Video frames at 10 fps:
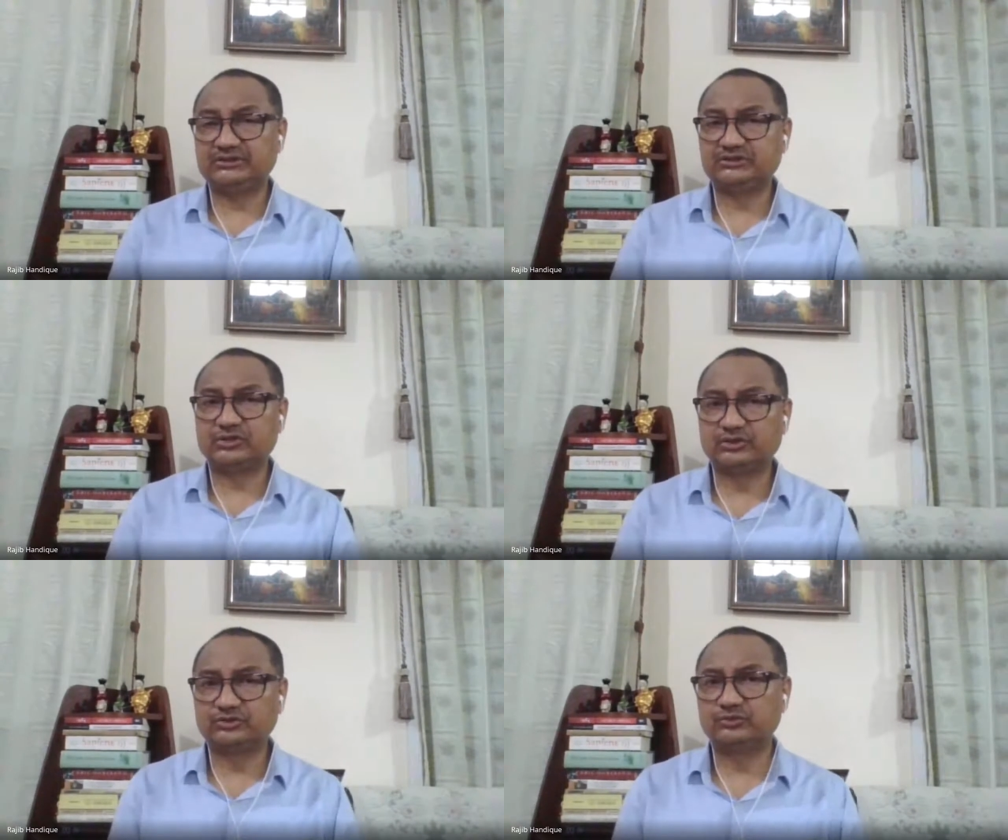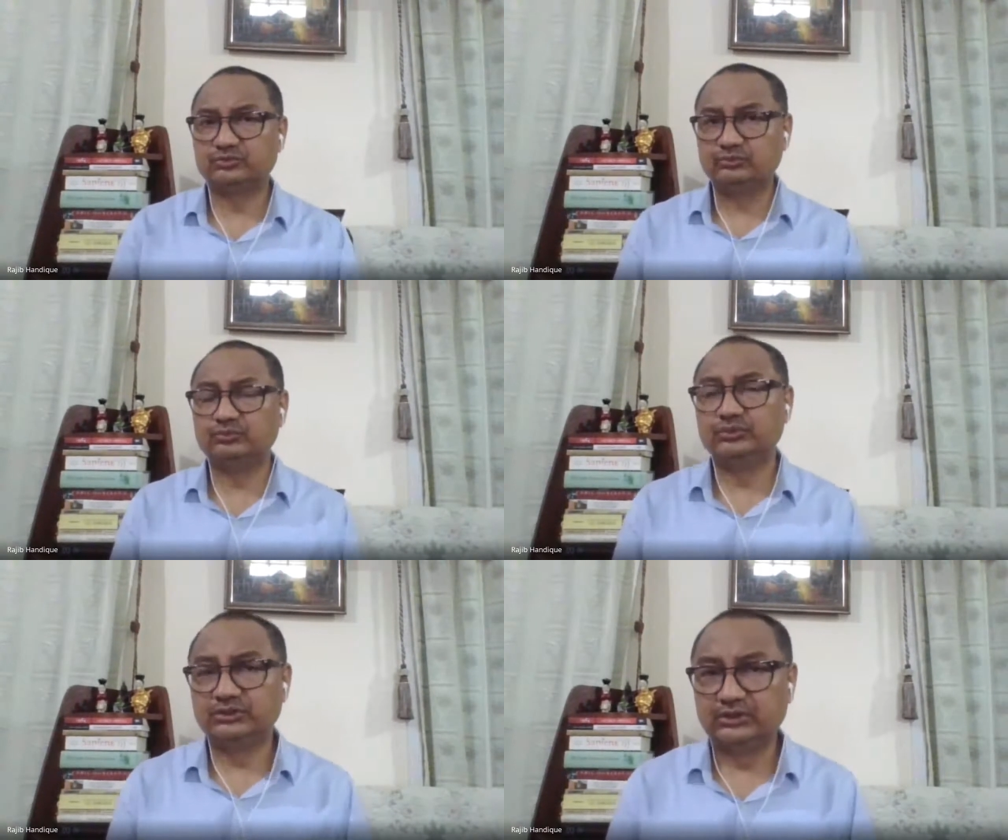is also to
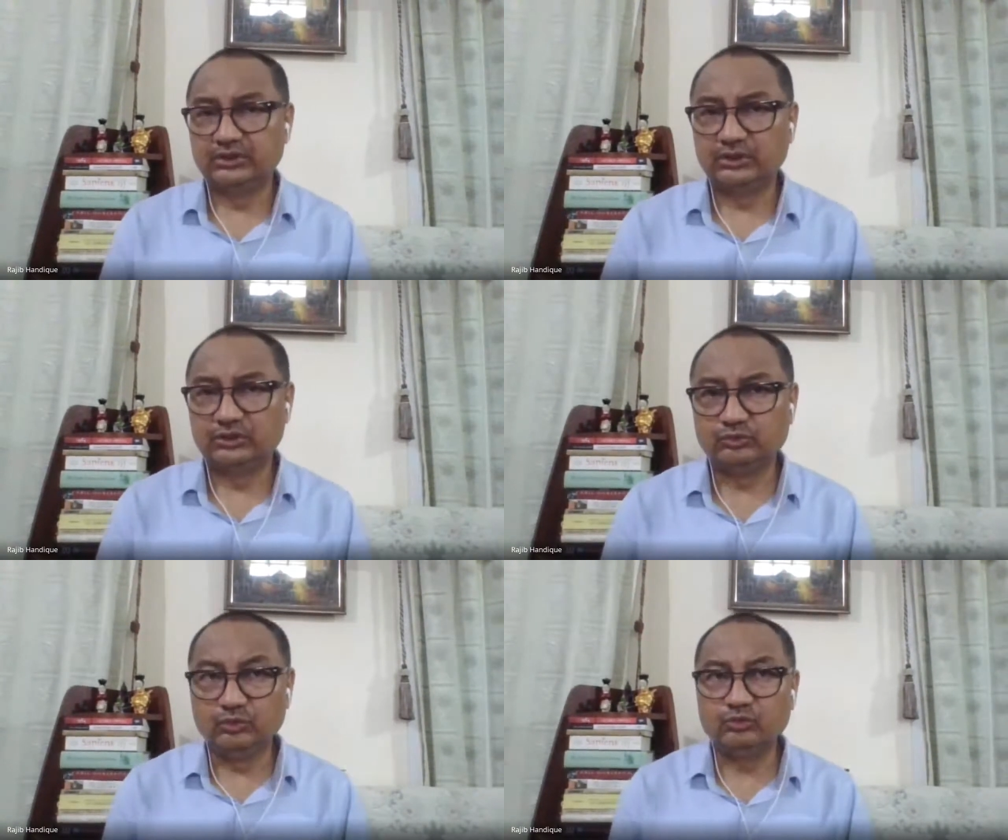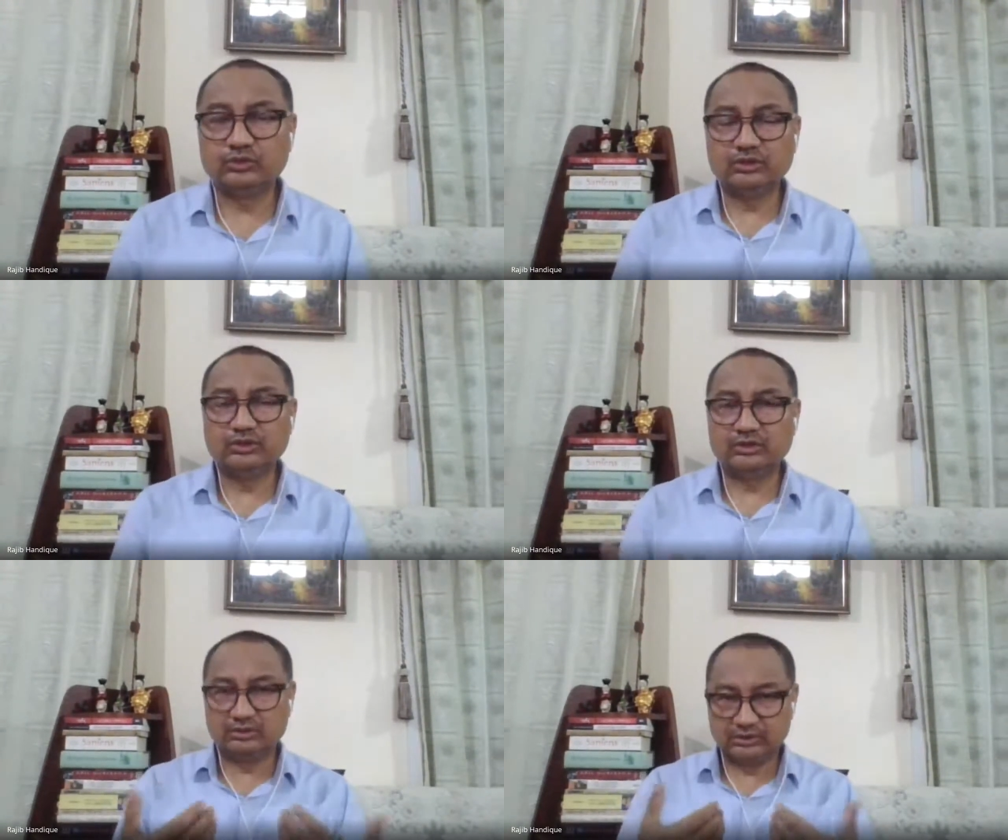to look
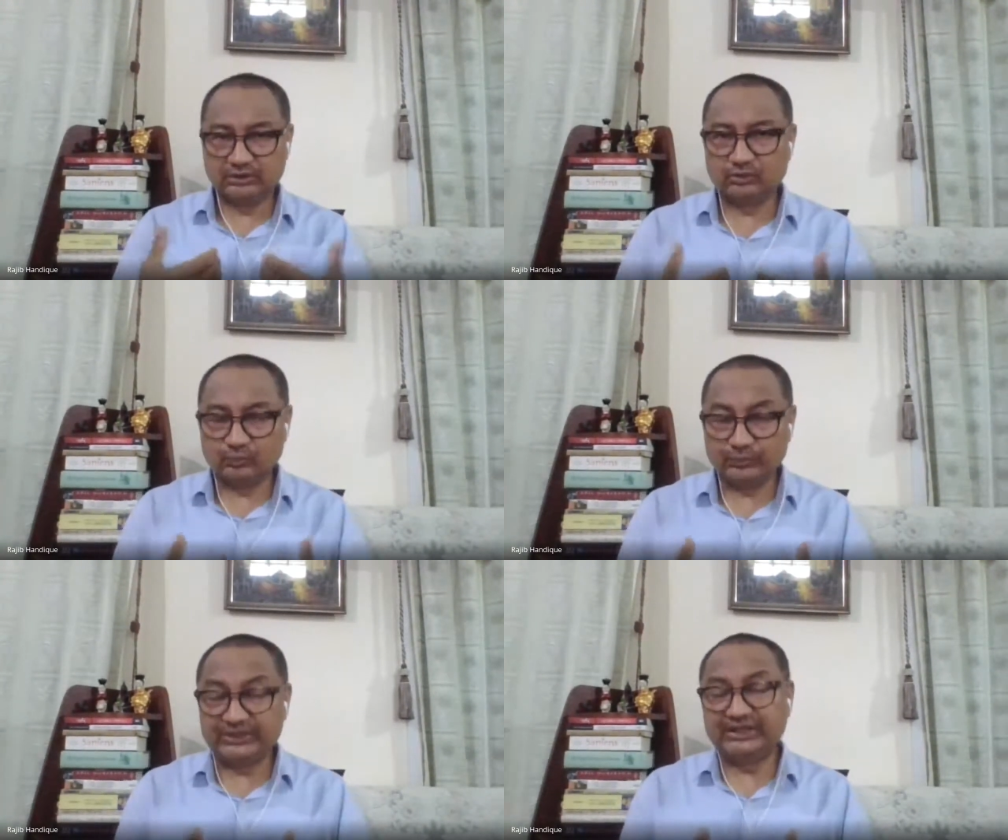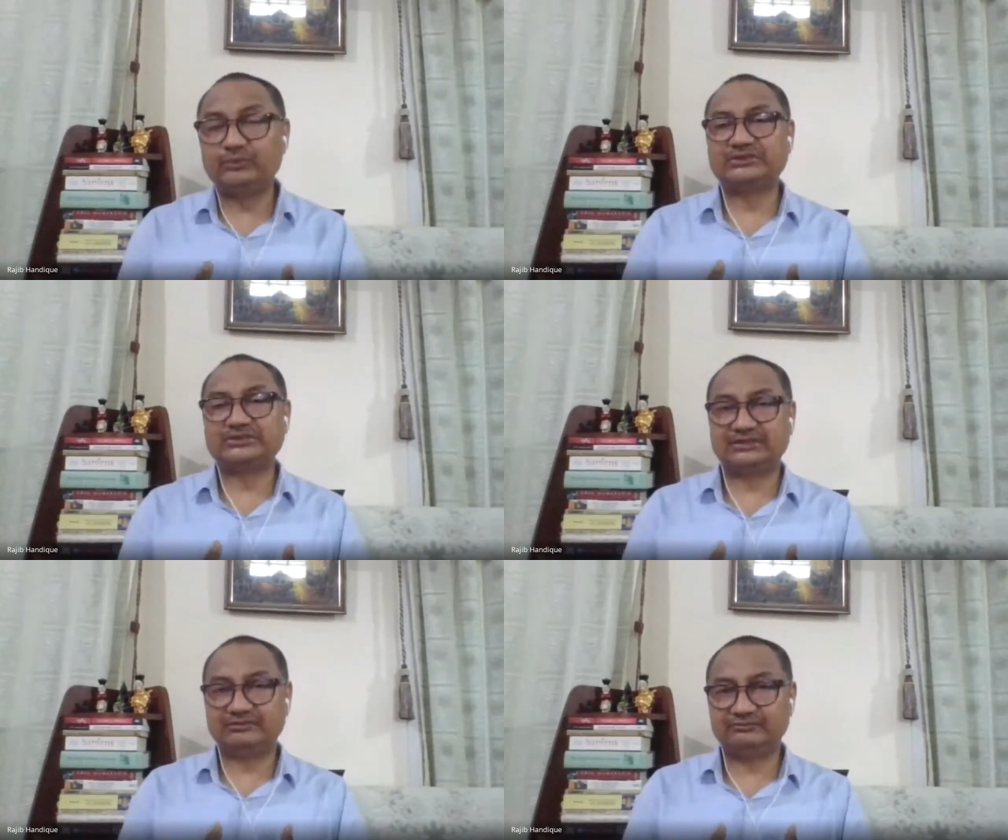you know within
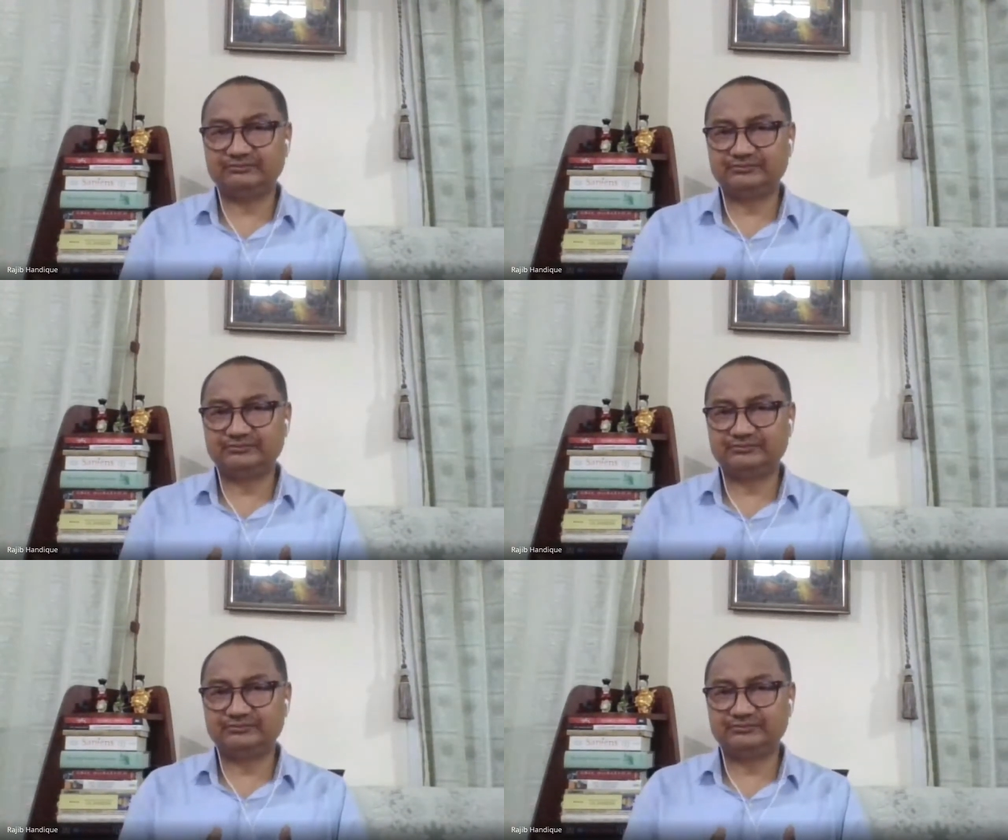oneself